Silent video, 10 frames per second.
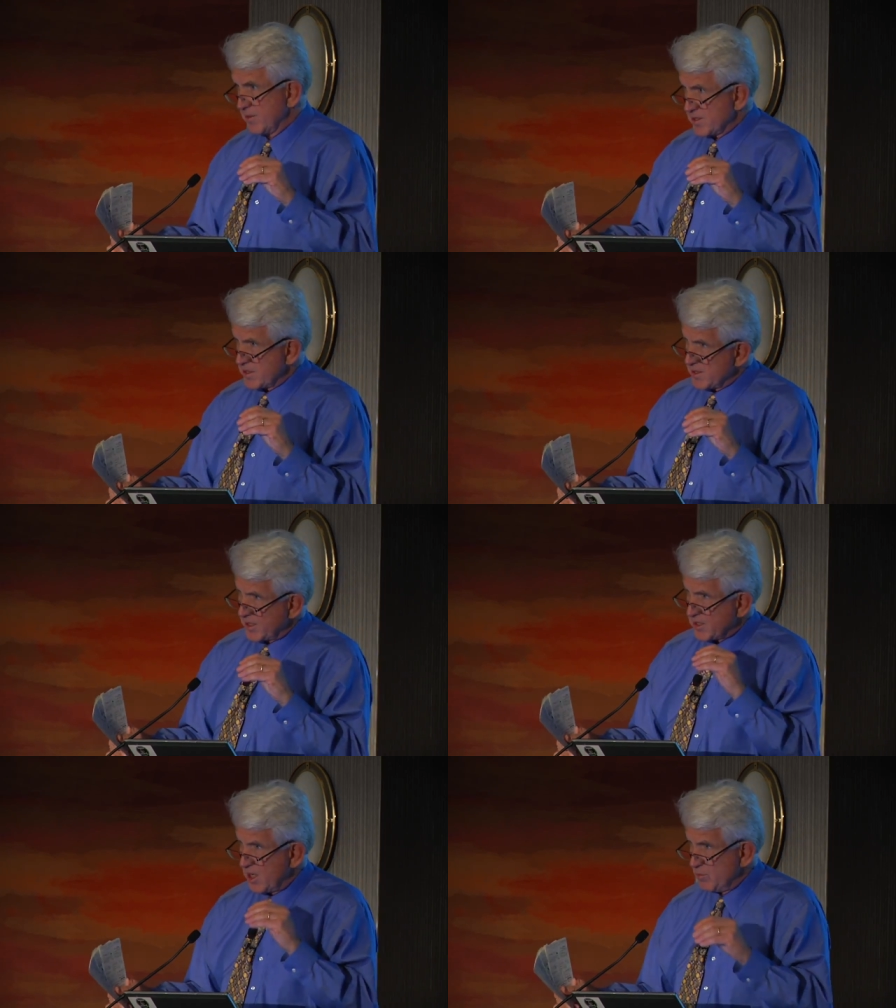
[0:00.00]
This has
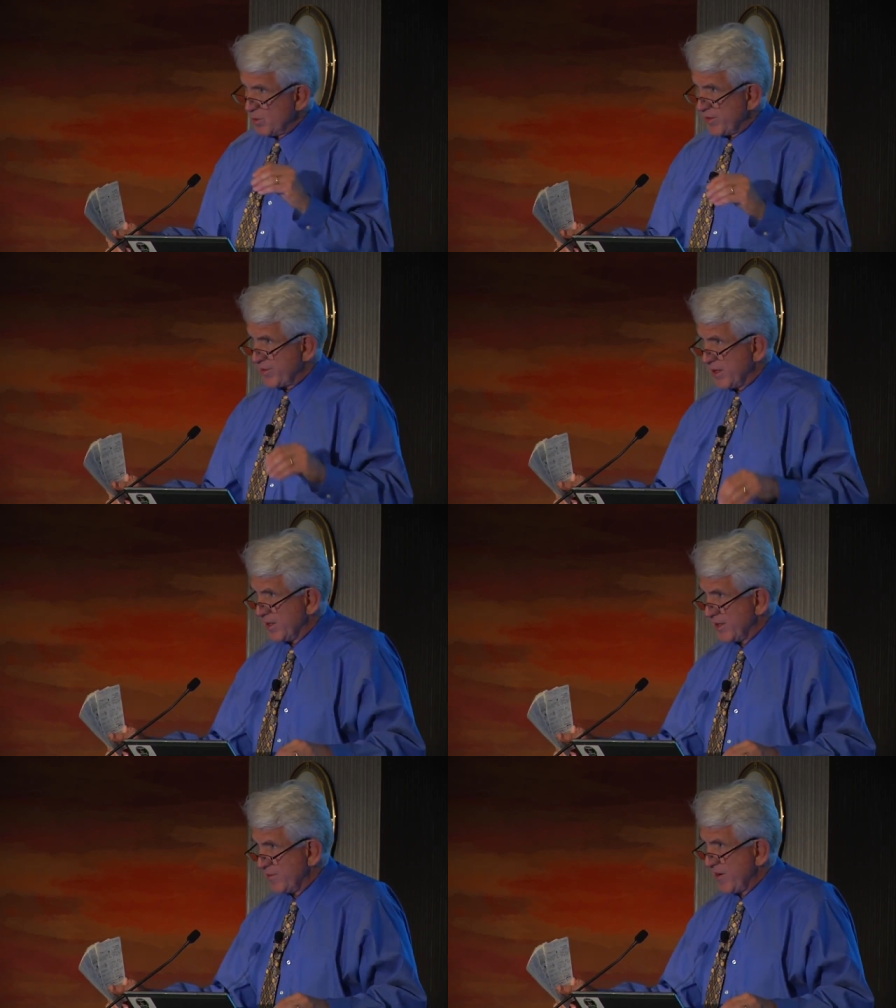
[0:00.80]
not come with
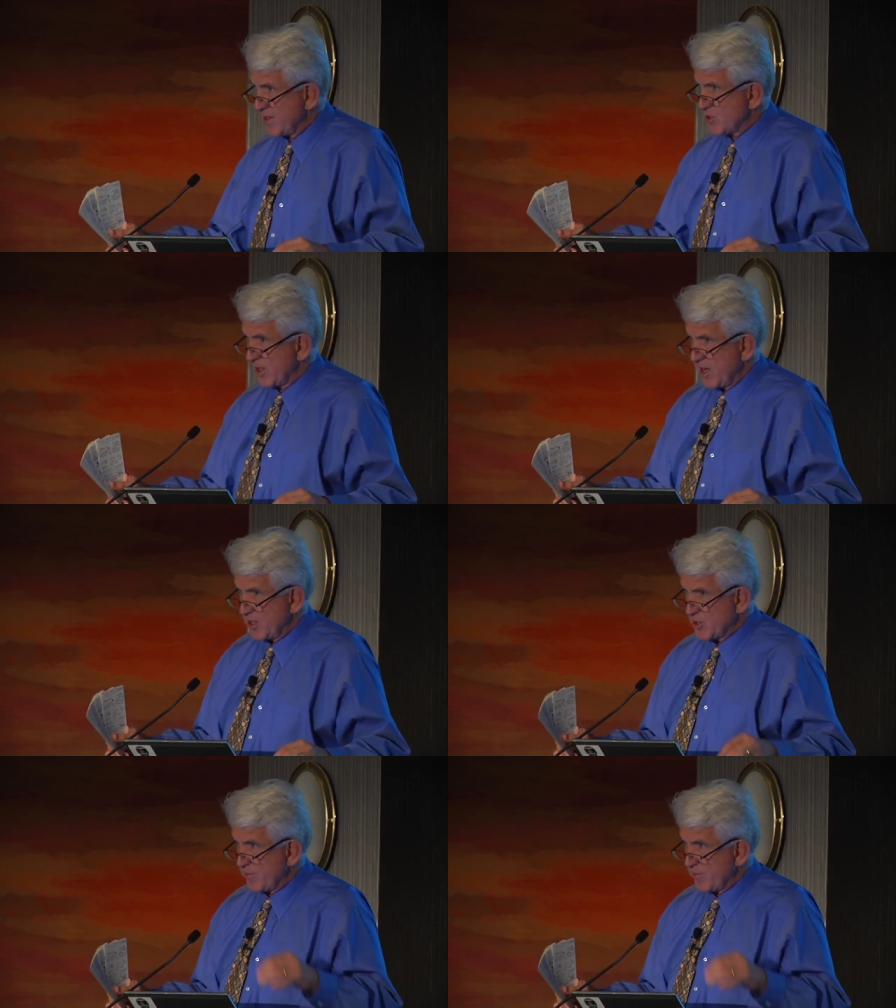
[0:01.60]
uh, advancing age.